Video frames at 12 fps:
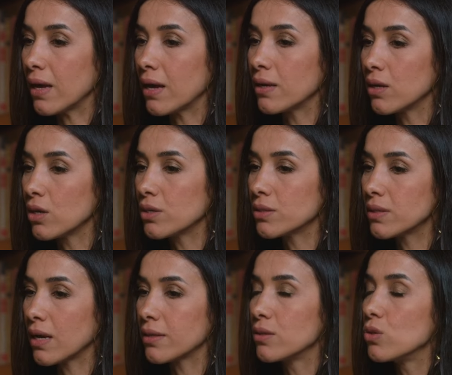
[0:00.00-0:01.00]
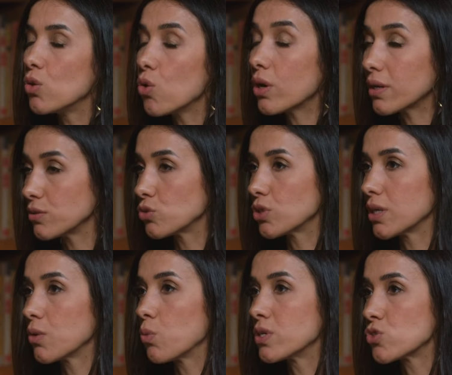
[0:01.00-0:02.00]
I learned that no
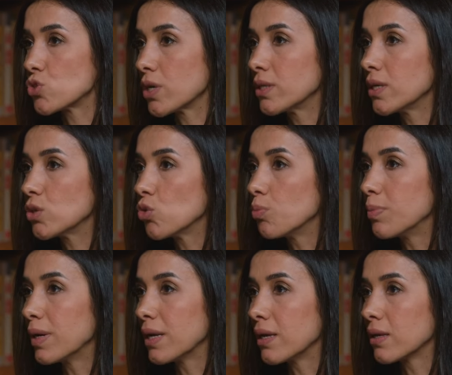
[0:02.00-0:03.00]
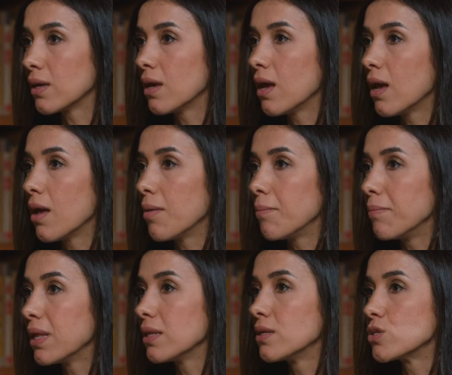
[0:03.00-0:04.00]
country was ready to bring
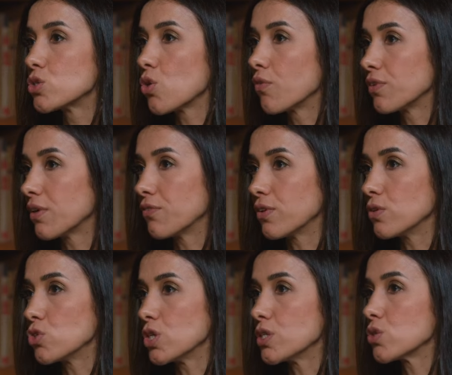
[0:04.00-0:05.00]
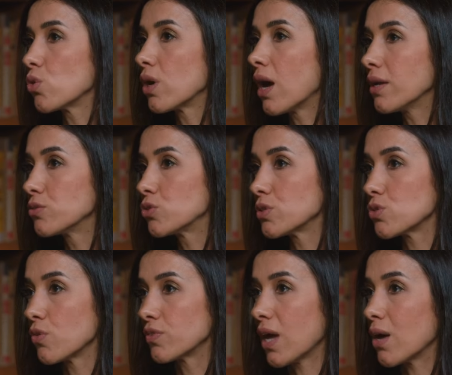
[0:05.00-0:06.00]
millions of refugees or hundreds
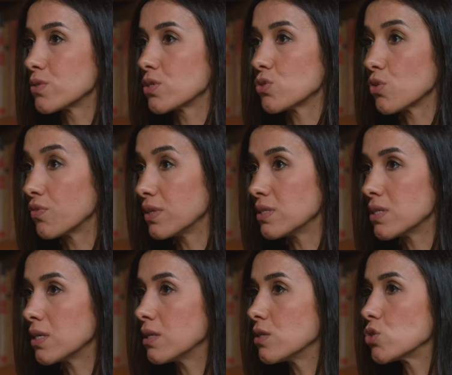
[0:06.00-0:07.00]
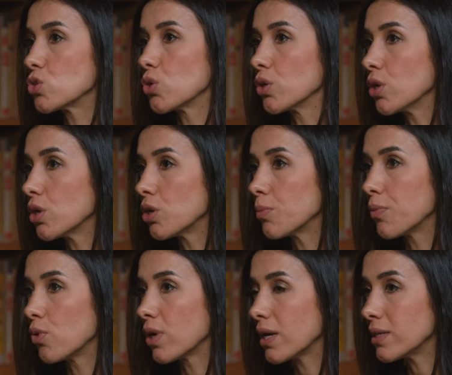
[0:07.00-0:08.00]
of thousands of Yazidis to Europe
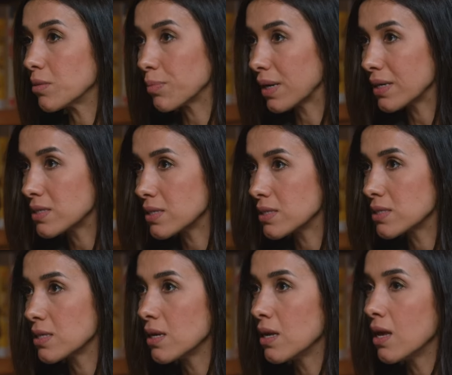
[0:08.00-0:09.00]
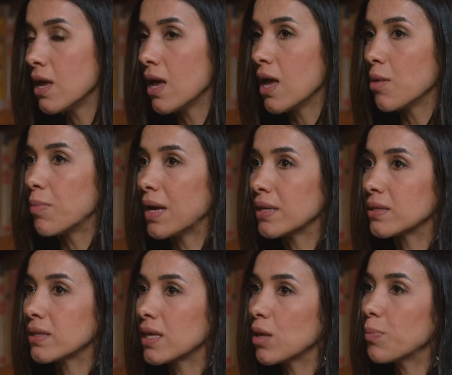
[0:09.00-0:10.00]
or other places. But
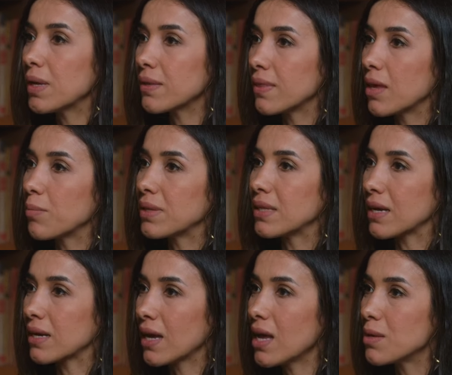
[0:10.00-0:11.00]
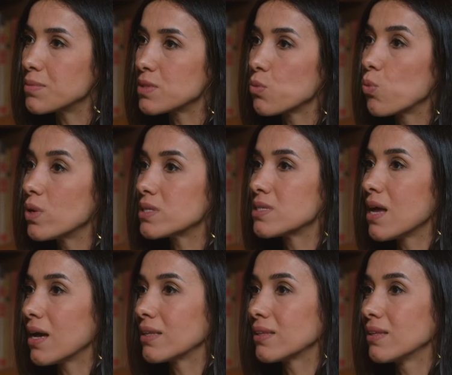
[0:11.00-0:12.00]
keeping them in the camps was
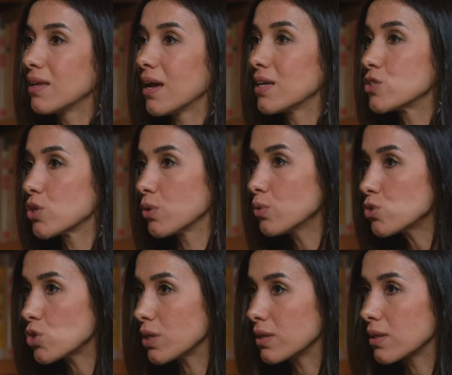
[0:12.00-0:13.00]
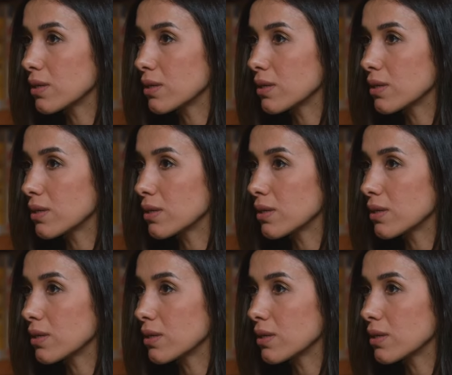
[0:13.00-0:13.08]
not a solution.